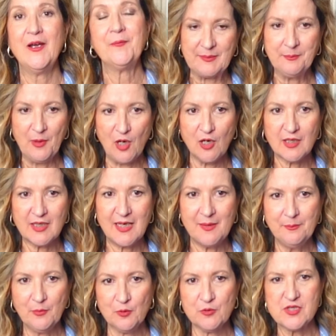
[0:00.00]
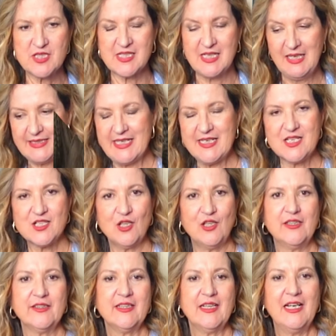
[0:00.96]
Mocha Mousse takes
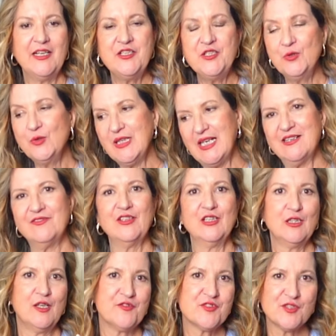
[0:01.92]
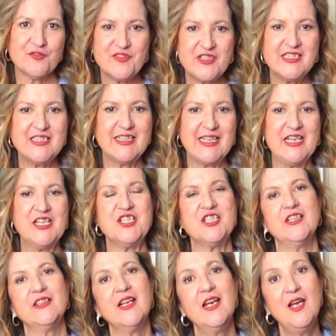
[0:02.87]
on a new level of
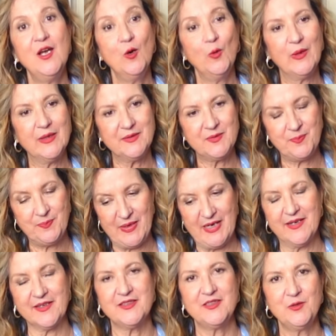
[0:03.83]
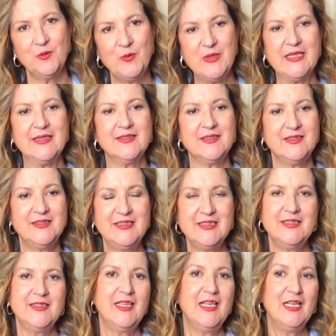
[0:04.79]
sophistication when paired with
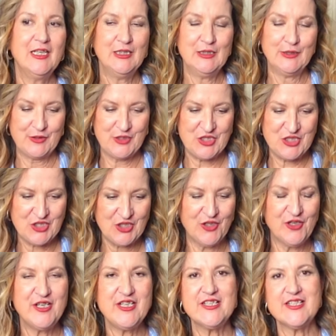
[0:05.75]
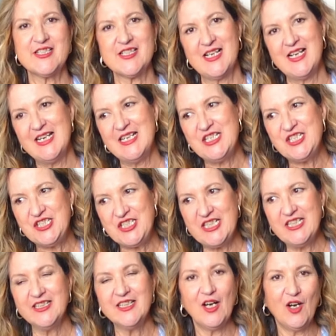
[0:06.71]
the luxurious
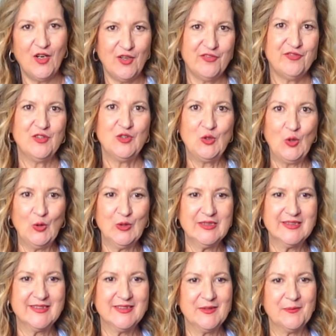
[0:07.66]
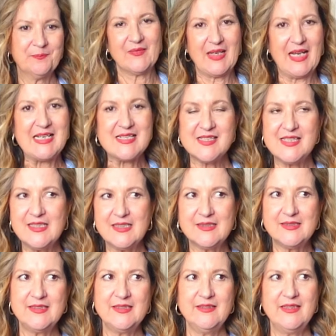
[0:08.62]
sheen of gold. I think
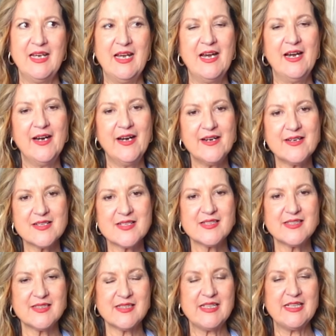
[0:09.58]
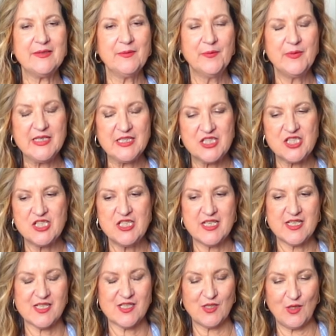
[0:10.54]
the earthy
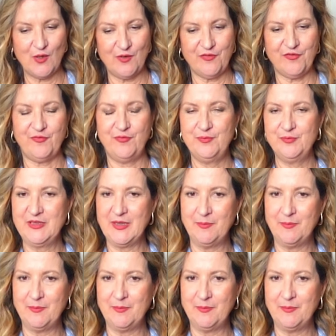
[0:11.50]
richness of the